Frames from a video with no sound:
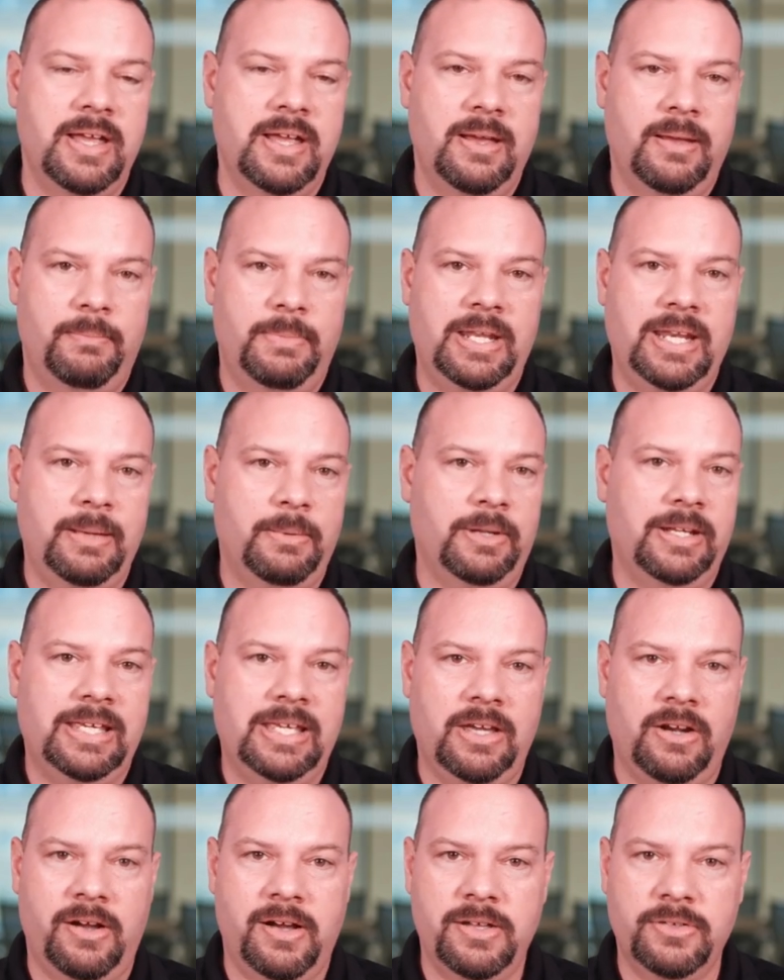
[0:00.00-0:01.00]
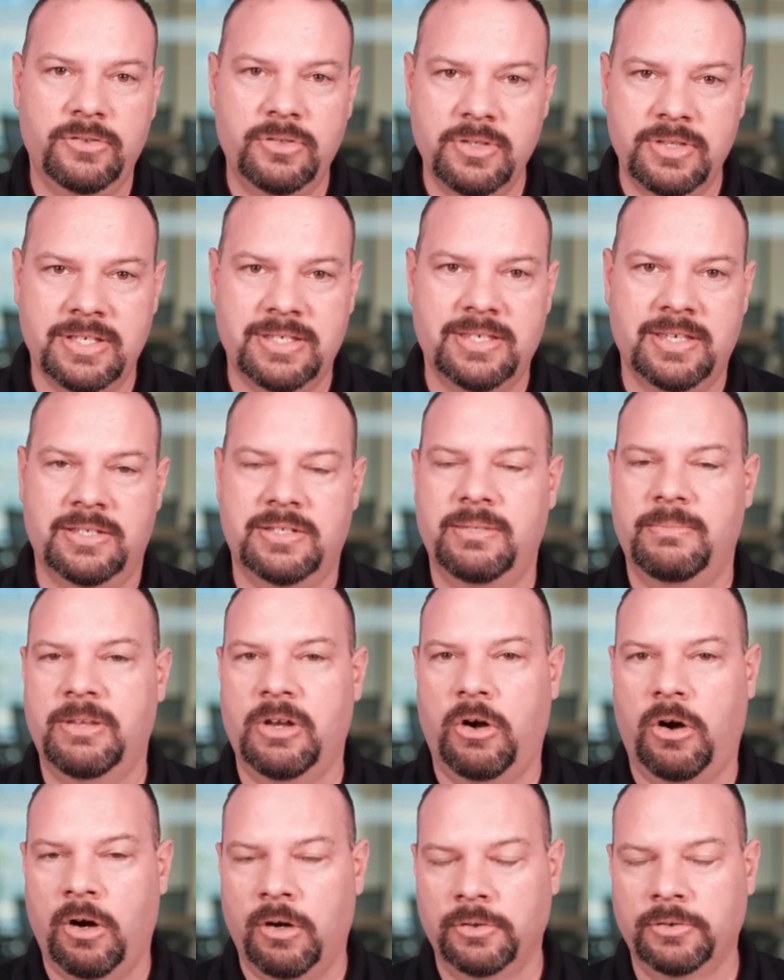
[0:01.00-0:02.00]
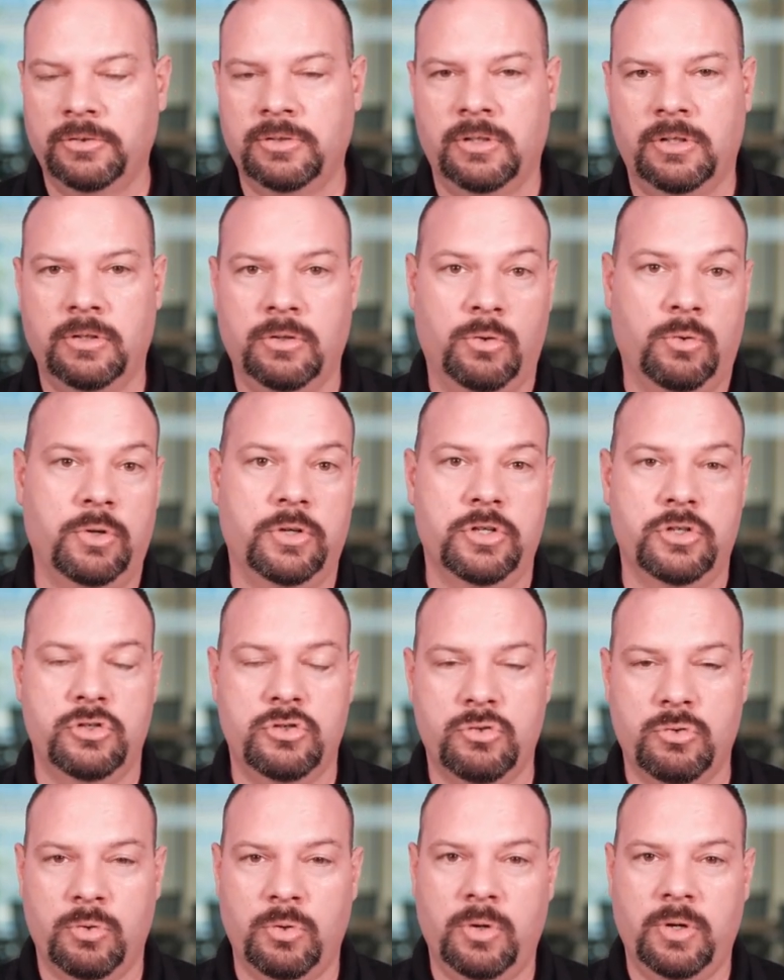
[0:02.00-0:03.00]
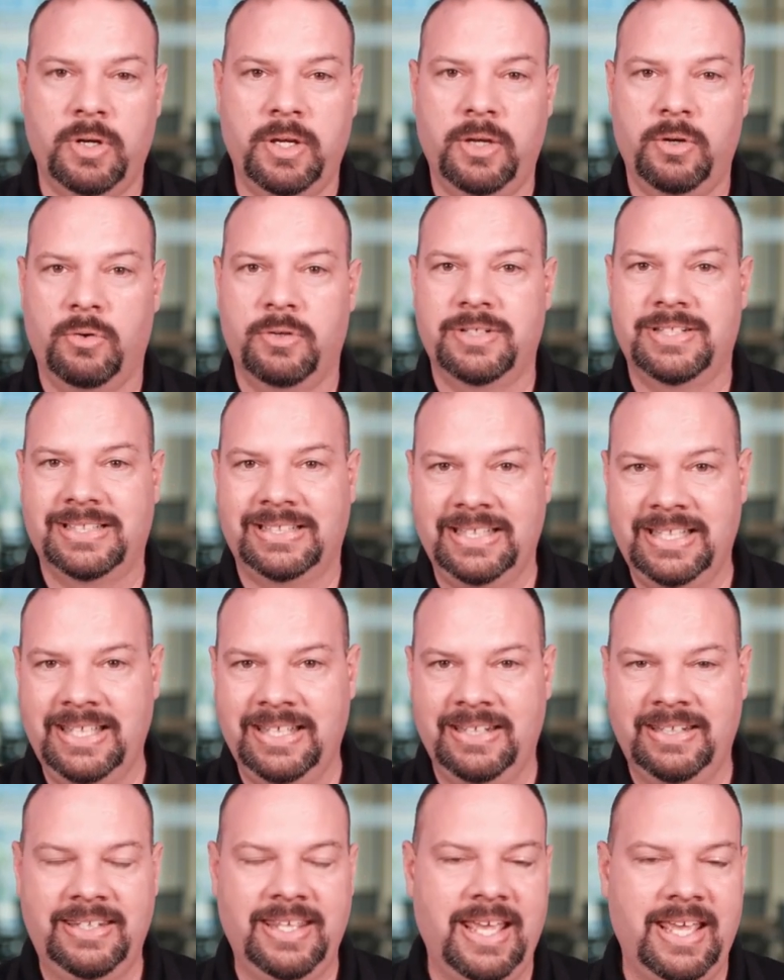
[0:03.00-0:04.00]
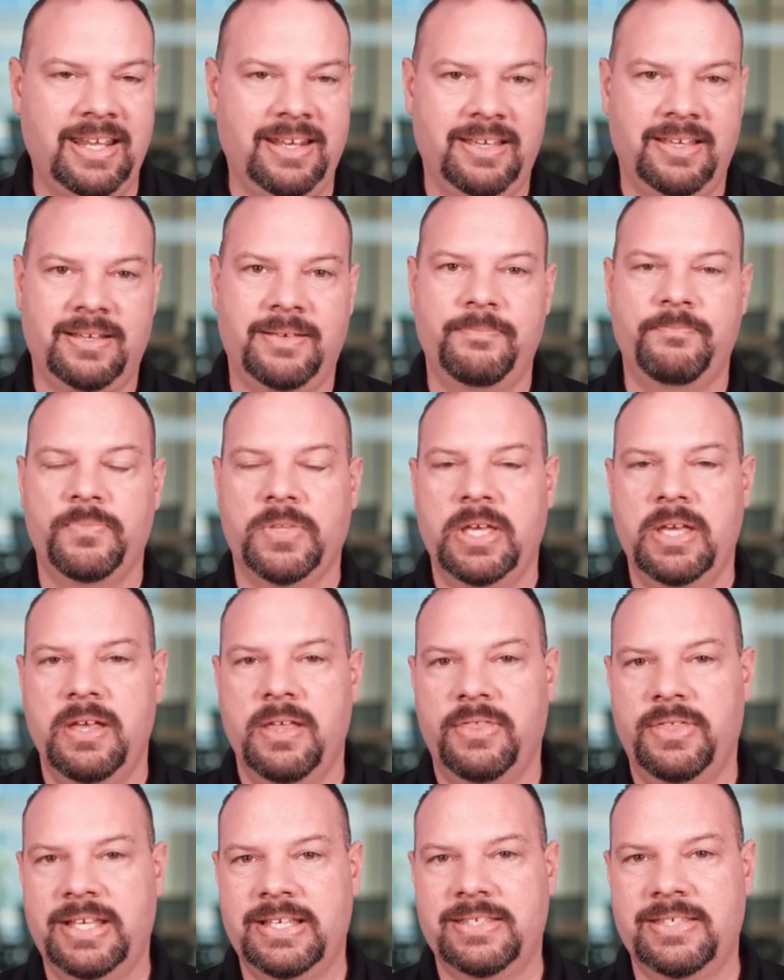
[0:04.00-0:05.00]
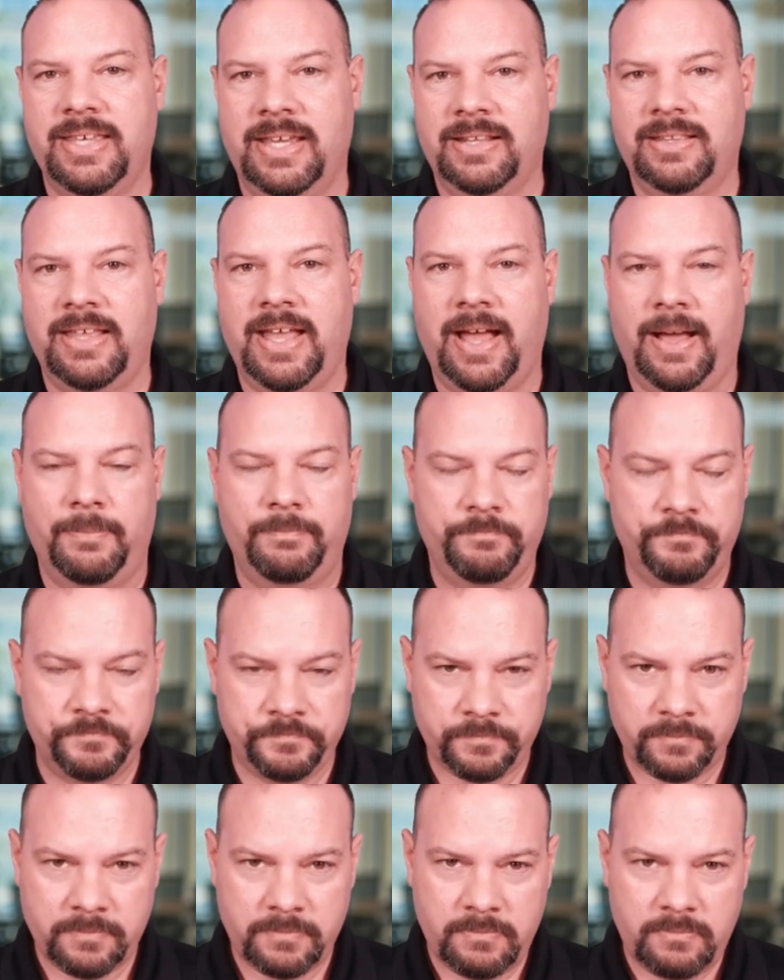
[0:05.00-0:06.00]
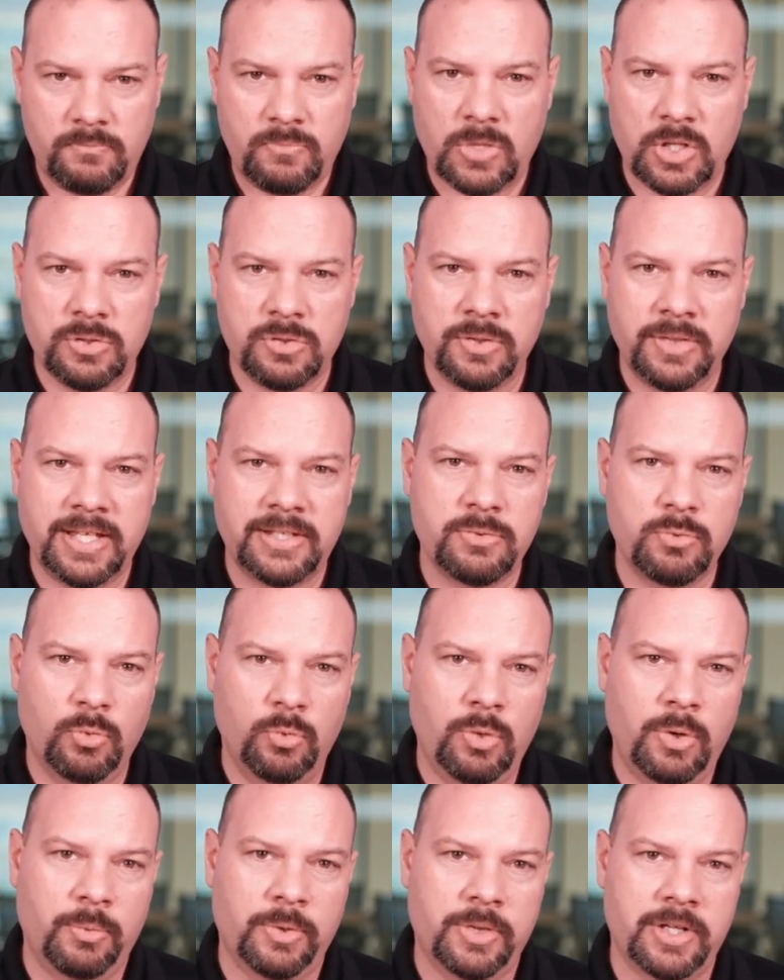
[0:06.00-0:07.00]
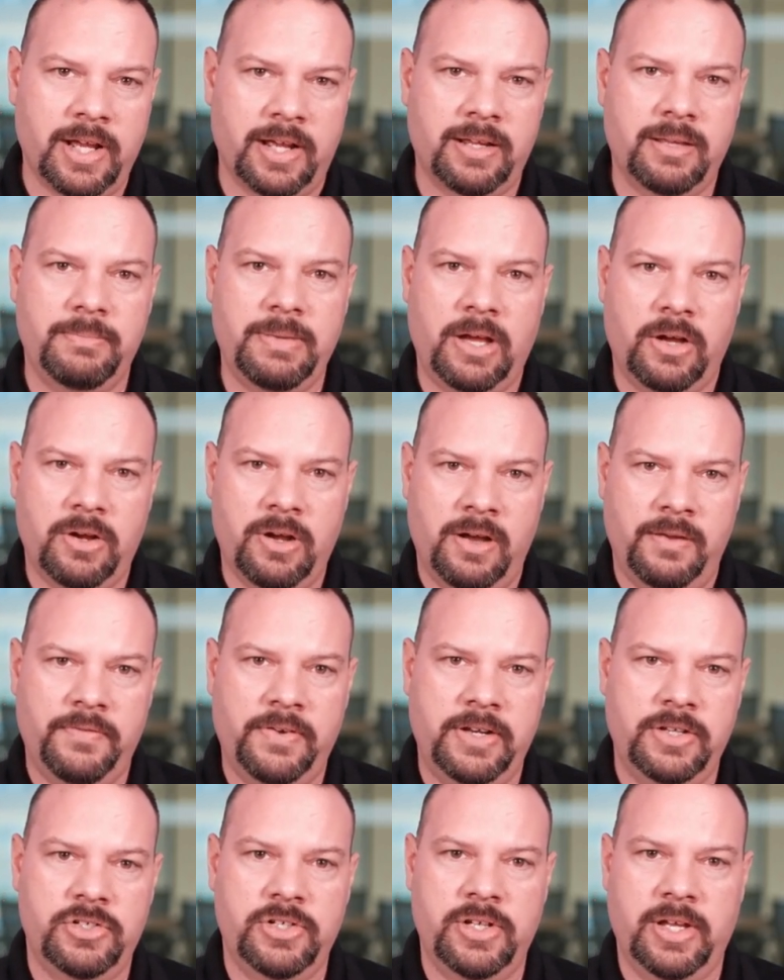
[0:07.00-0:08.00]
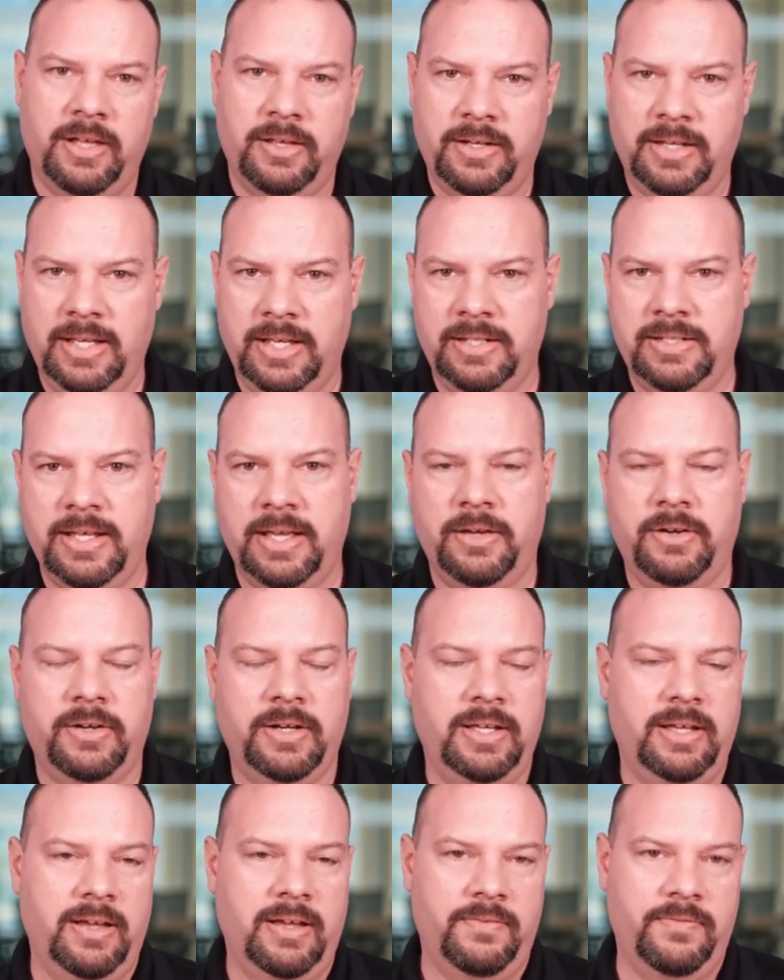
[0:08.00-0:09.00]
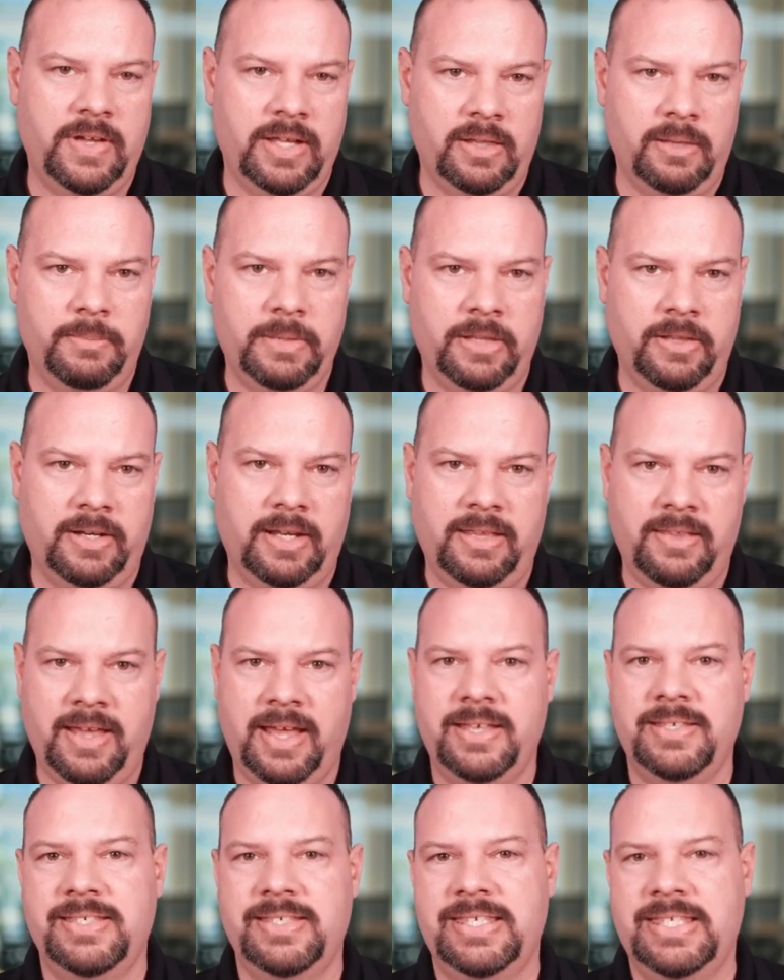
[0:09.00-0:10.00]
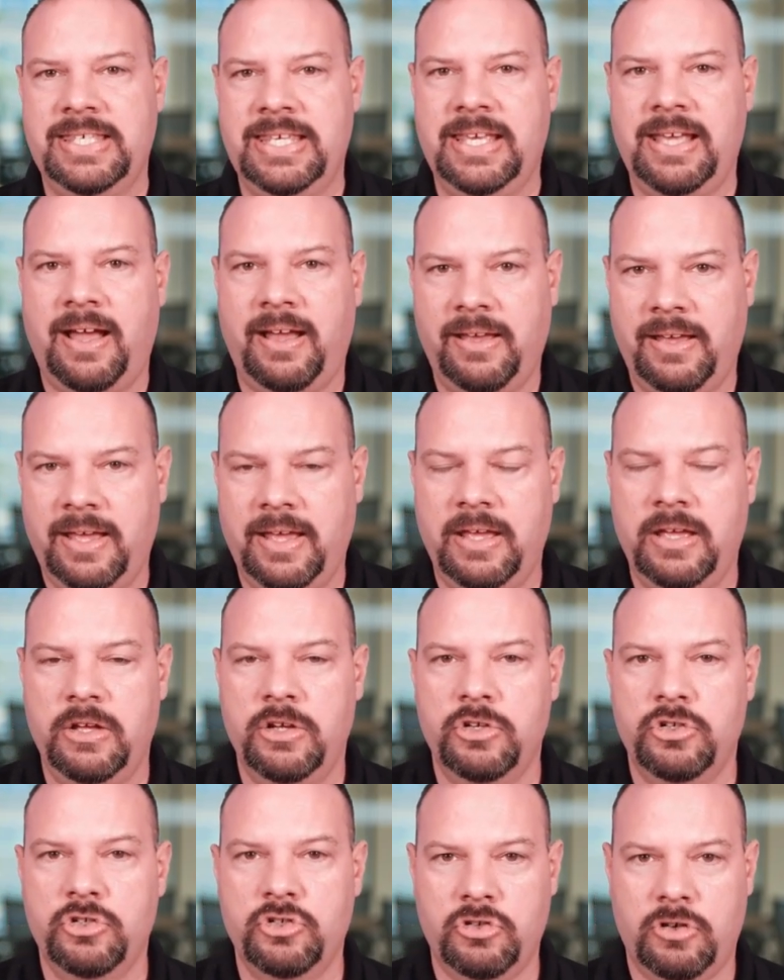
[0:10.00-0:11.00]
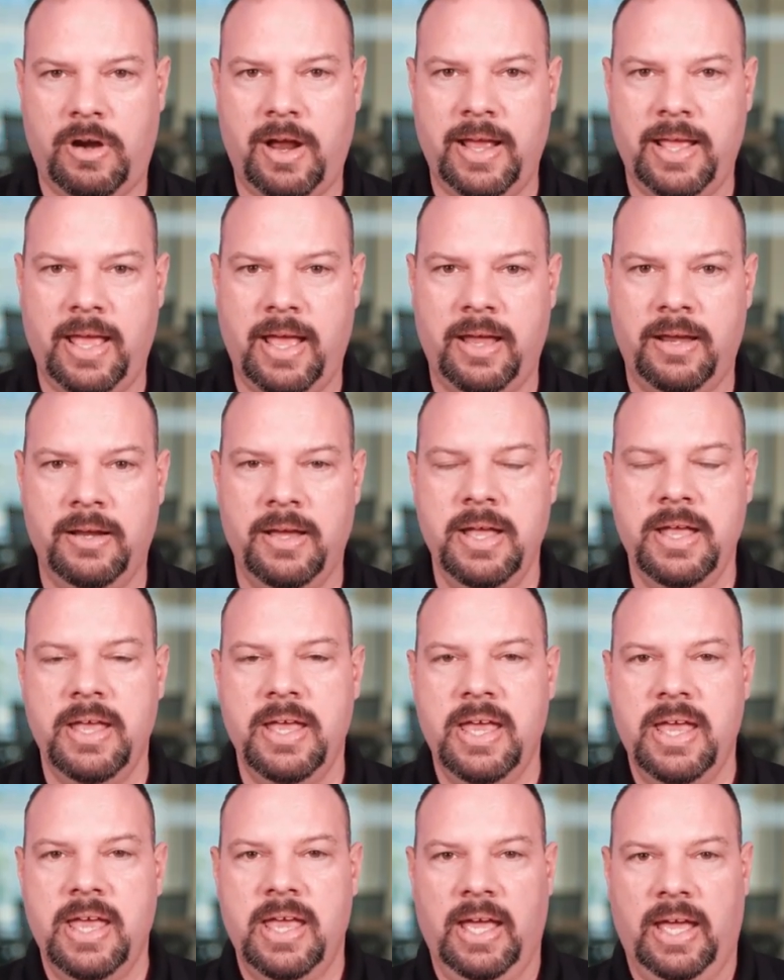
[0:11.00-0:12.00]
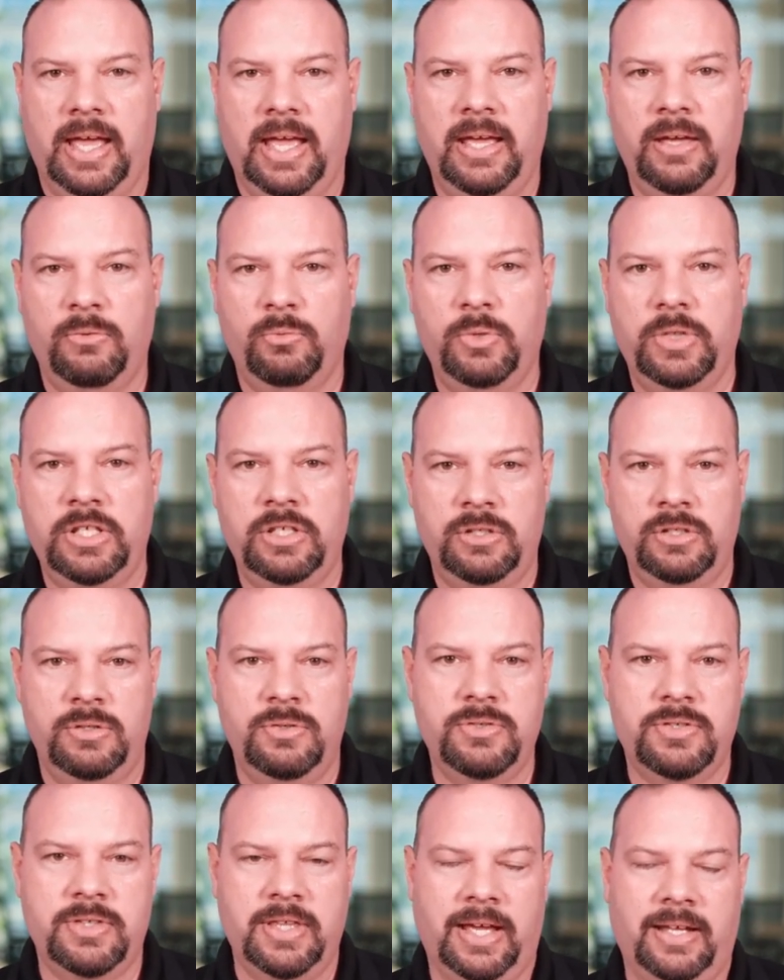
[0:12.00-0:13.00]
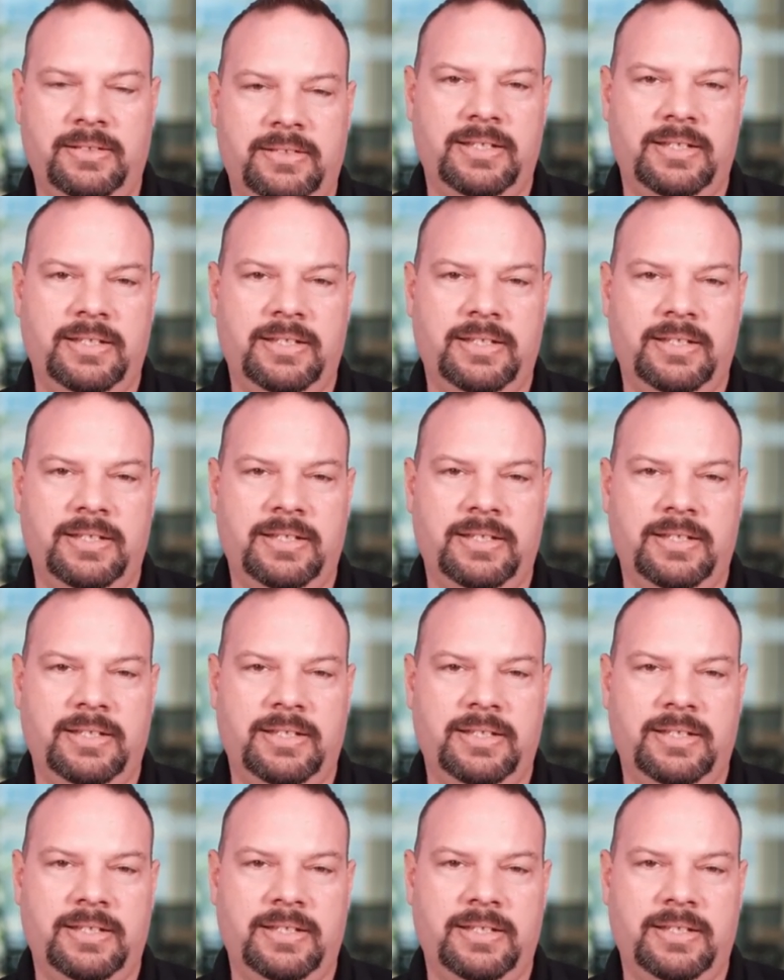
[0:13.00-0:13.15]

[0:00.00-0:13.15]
been able to get onto the system and alter or destroy or delete data? Things like that. So that's what we're talking about: confidentiality, integrity, availability, that CIA Triad. And we use that to